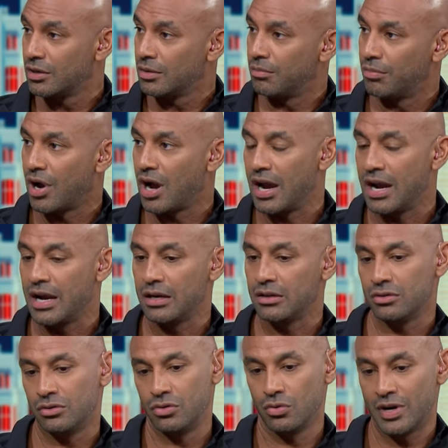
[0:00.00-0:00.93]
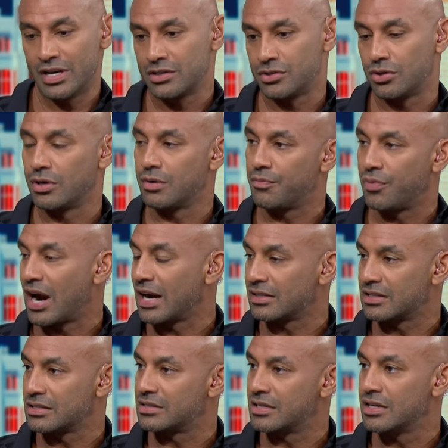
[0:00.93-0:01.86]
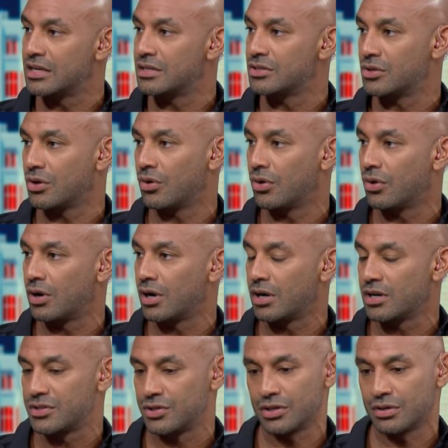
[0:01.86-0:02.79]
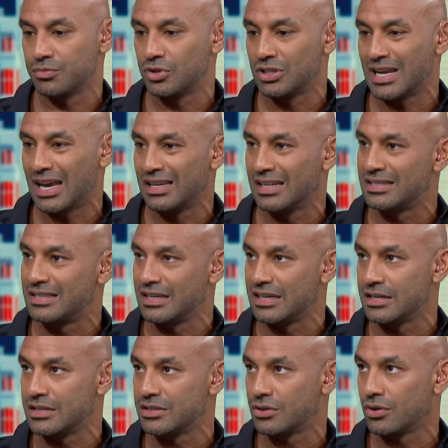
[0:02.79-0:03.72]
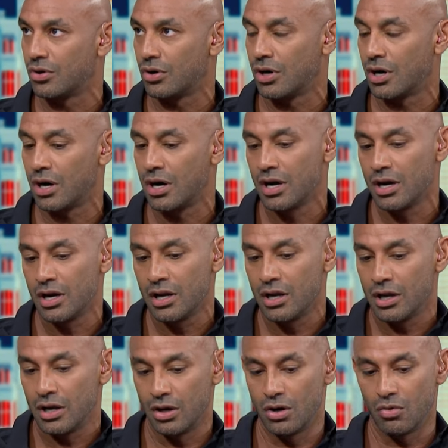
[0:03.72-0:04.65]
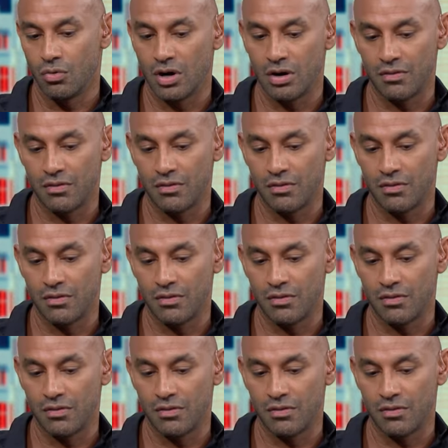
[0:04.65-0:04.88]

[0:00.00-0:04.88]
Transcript: by doing certain practices or certain modalities. Or, you know, one